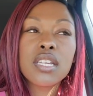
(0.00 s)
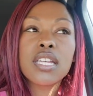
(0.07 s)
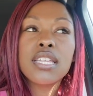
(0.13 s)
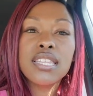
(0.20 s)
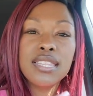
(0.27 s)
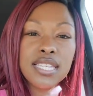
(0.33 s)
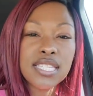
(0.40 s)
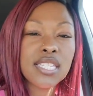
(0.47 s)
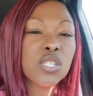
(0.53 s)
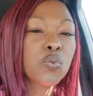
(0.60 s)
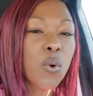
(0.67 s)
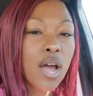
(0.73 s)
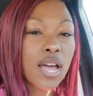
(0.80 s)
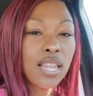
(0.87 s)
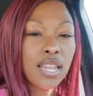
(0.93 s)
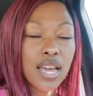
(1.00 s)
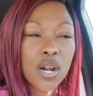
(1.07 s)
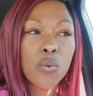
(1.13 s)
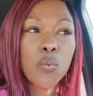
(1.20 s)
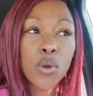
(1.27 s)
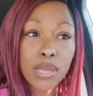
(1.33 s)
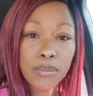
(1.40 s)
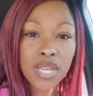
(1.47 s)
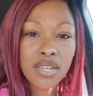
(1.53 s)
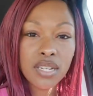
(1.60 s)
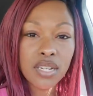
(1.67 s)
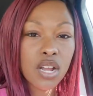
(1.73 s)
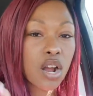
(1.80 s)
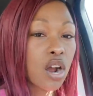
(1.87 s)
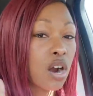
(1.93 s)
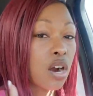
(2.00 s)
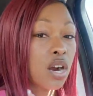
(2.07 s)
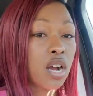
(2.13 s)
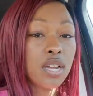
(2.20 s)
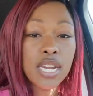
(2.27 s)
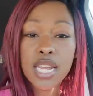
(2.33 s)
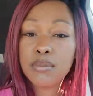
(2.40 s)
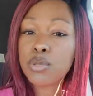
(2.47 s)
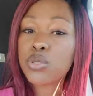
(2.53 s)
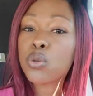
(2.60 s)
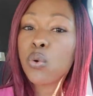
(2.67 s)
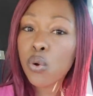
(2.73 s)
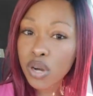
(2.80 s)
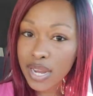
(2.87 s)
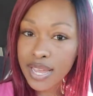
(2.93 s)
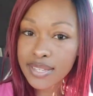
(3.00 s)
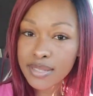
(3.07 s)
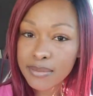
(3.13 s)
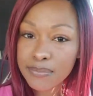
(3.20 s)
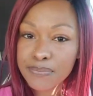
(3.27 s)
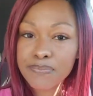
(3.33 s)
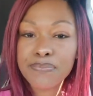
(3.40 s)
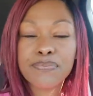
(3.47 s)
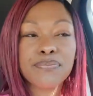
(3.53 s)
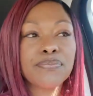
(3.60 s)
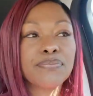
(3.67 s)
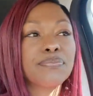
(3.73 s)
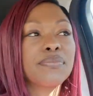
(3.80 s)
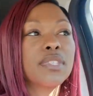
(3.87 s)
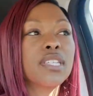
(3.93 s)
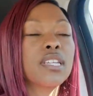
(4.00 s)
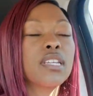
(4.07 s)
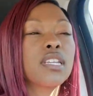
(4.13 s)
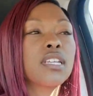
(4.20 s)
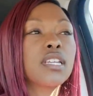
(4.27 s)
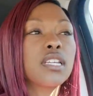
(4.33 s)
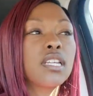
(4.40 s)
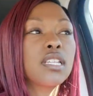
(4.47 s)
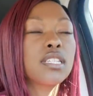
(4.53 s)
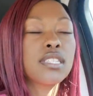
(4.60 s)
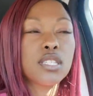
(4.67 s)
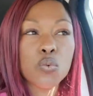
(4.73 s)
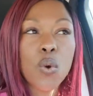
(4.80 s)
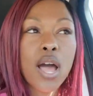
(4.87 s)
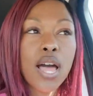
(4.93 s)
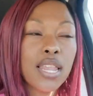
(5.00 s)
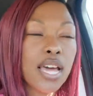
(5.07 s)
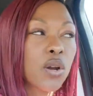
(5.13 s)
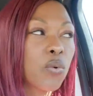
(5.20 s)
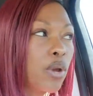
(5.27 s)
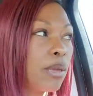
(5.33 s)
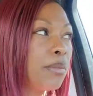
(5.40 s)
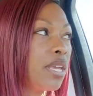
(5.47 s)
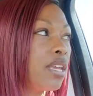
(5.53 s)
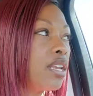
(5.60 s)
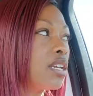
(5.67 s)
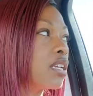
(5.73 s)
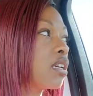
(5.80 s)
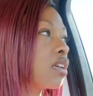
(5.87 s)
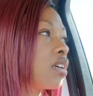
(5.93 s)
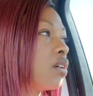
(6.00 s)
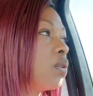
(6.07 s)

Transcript: This is why a lot of women are unable to orgasm. This is why a lot of women